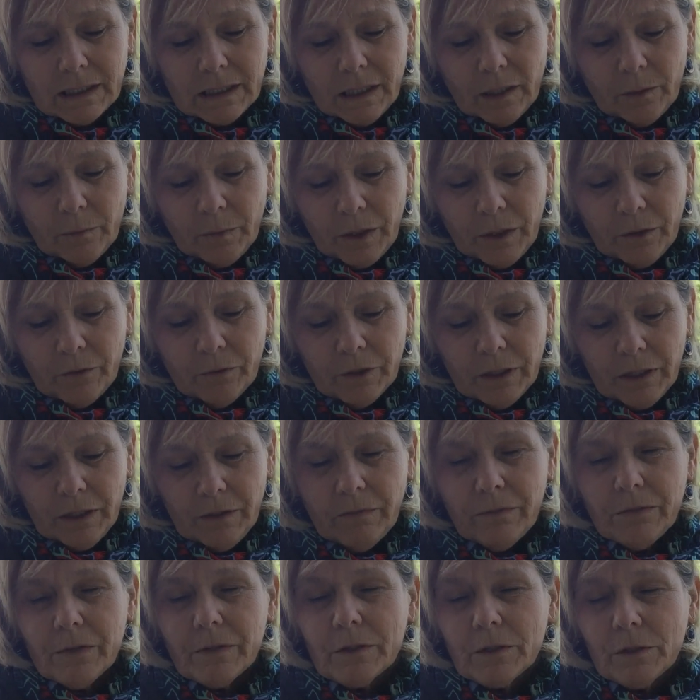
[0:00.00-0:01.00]
And we grieve
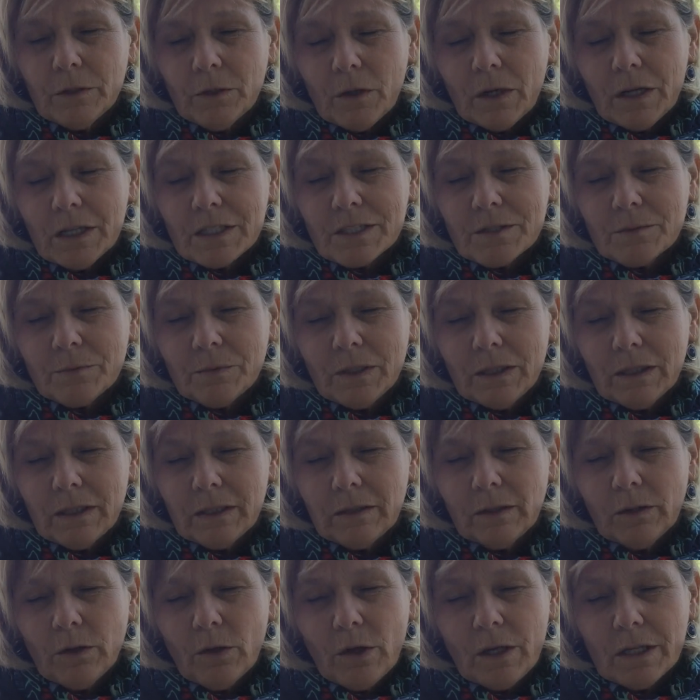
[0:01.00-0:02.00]
for the lost
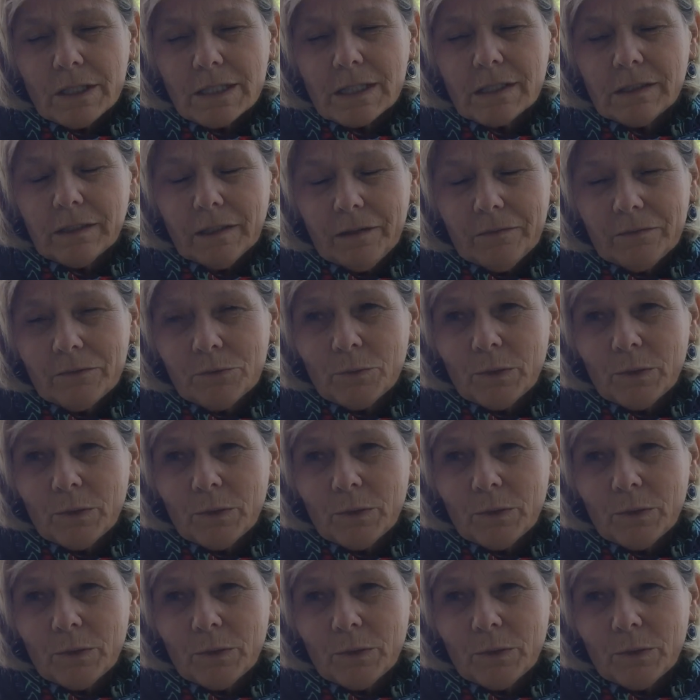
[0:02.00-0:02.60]
loved